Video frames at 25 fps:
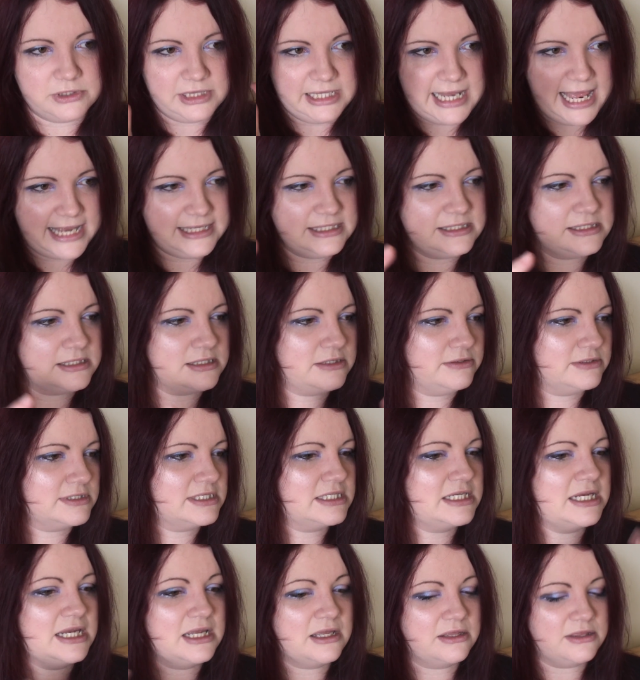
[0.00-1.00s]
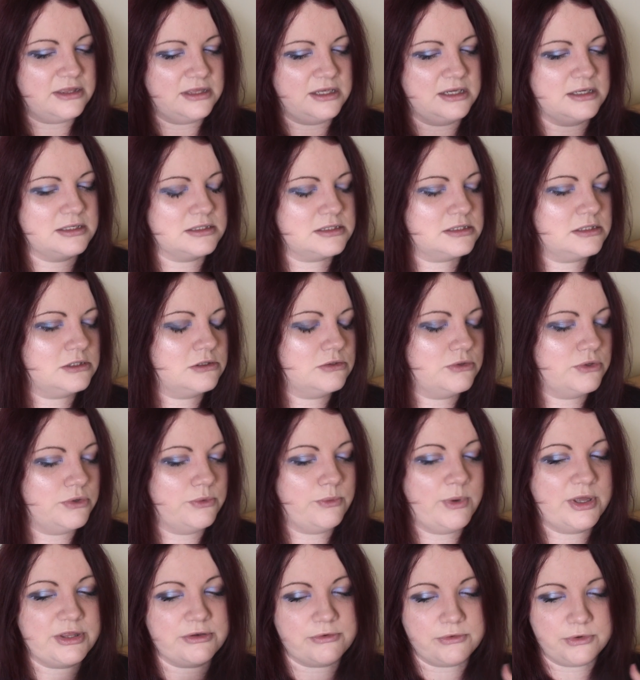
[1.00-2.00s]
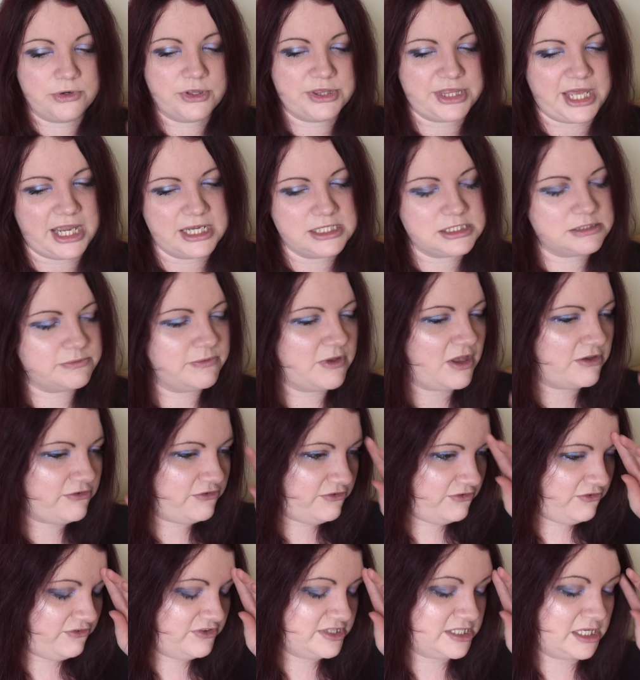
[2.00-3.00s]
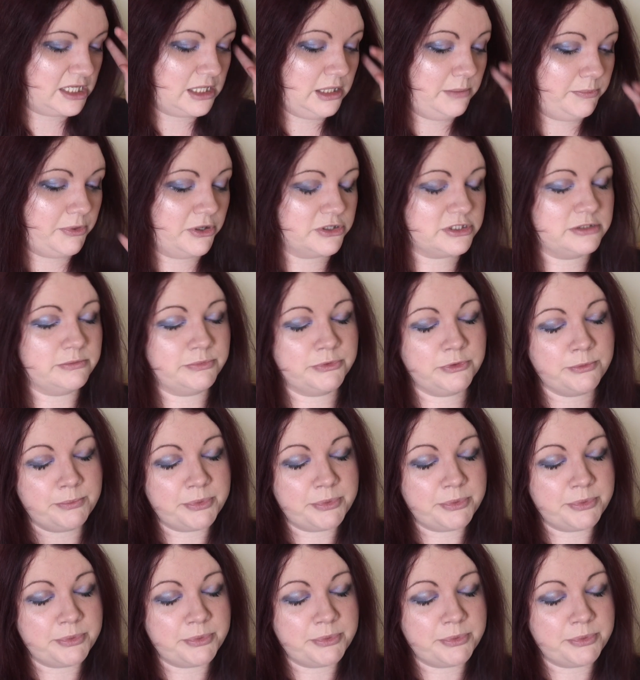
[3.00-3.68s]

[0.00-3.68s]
lens and seeing things through whether or not that is physically possible,